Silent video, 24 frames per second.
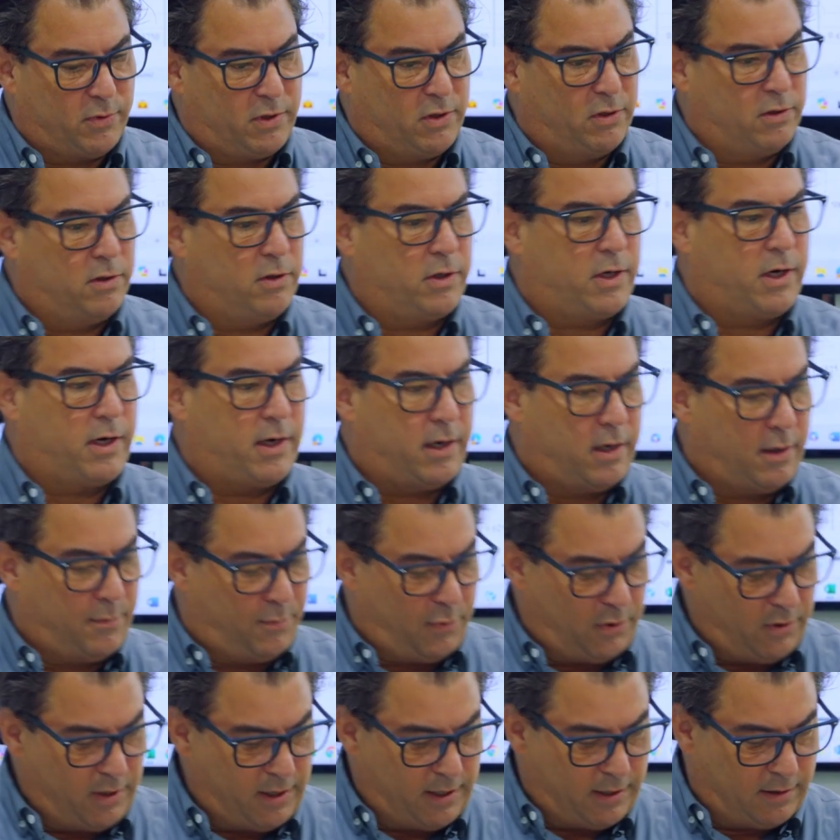when you're looking at a
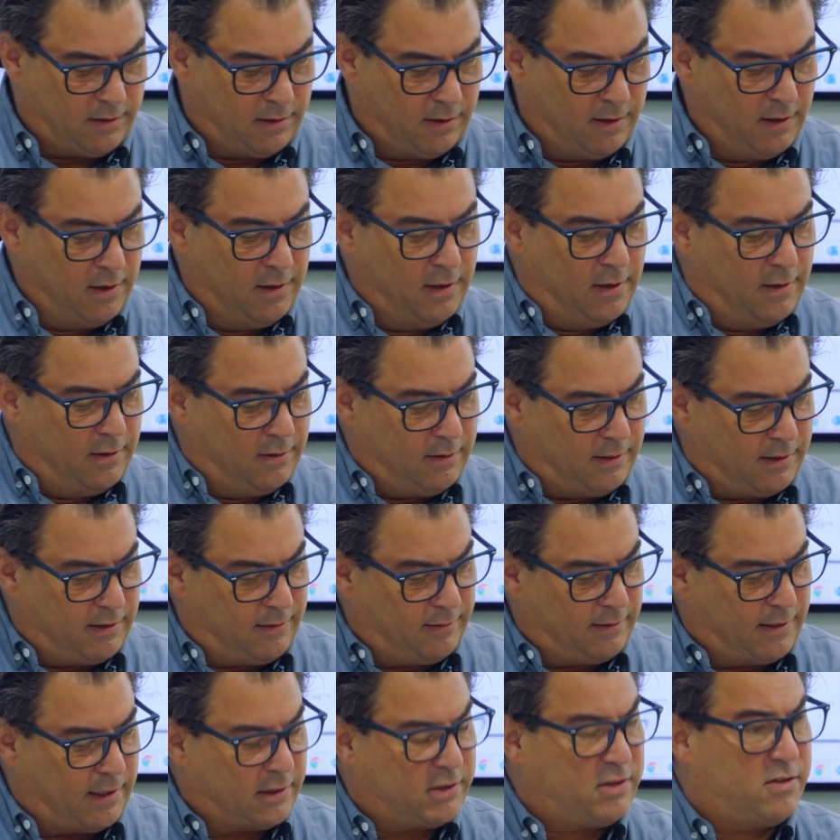plan,
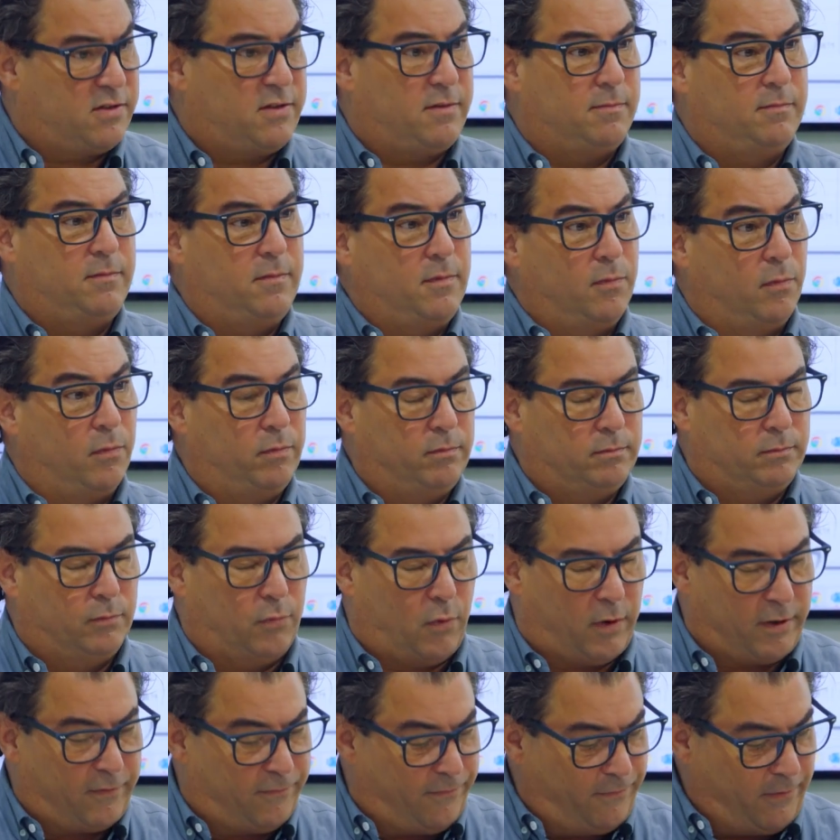that's
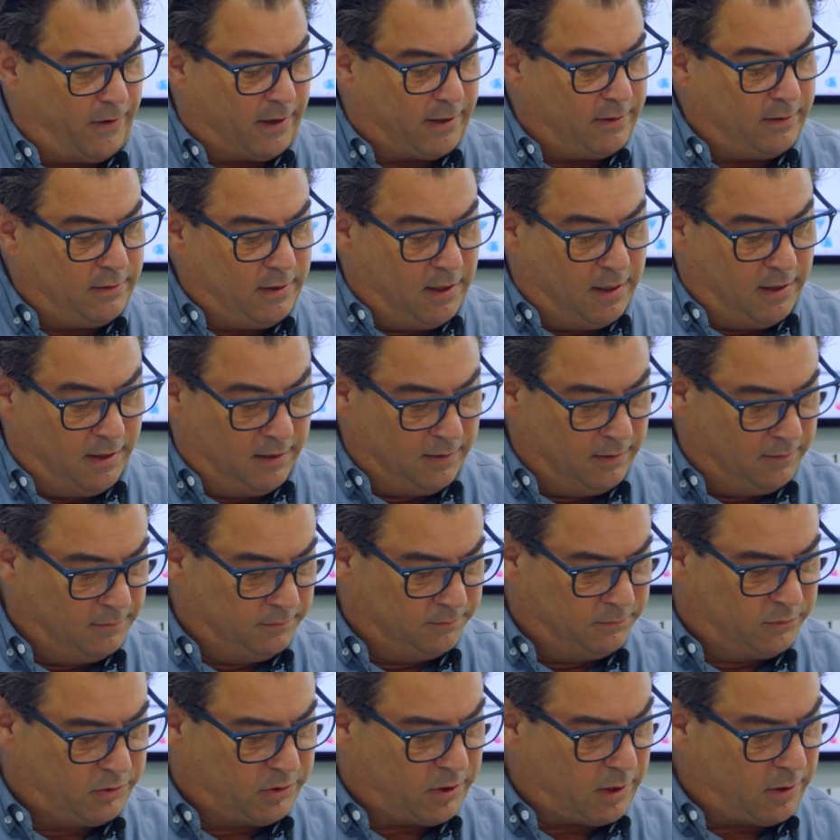1 foot.
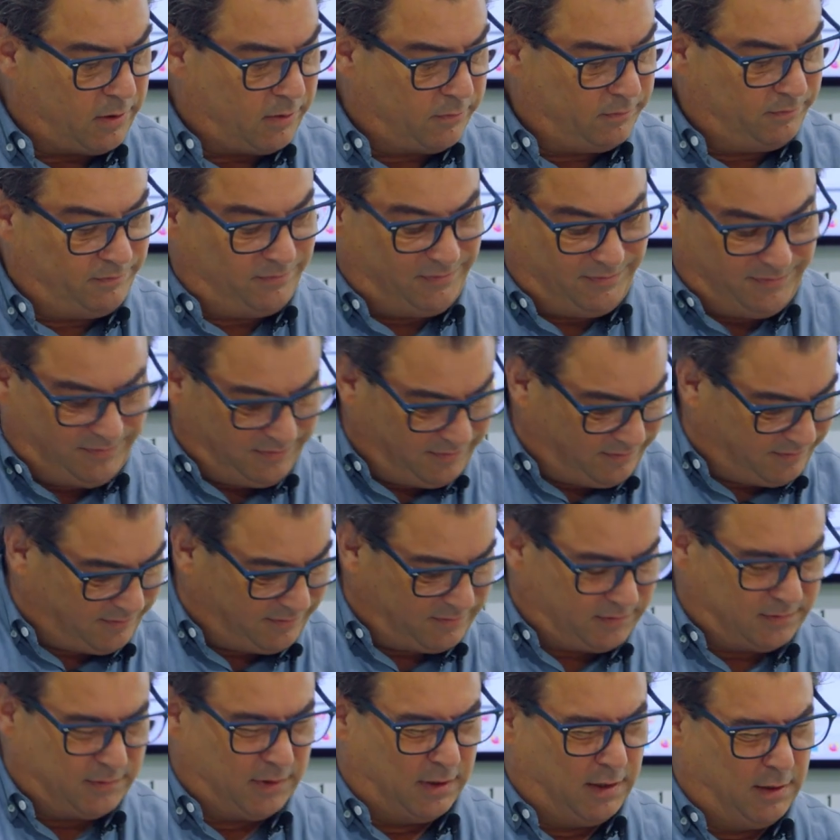So
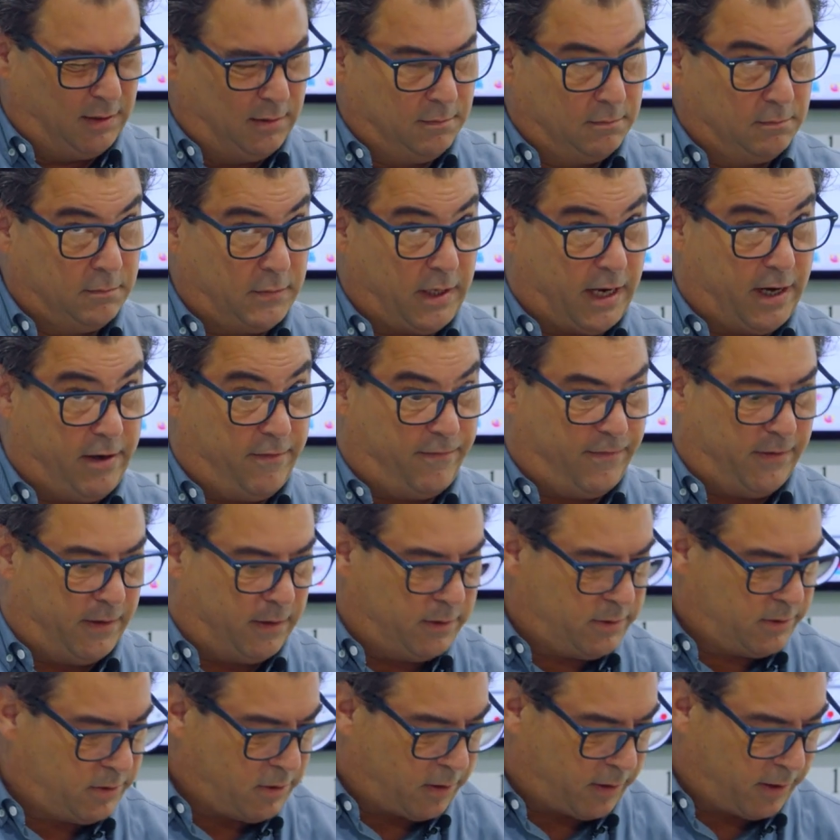8
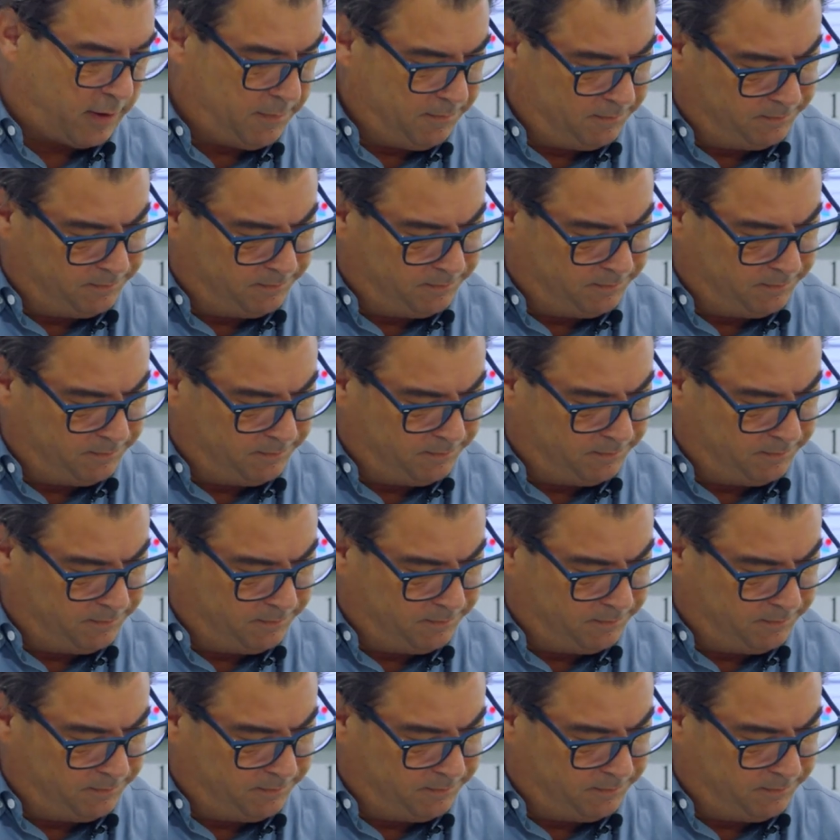feet, sorry.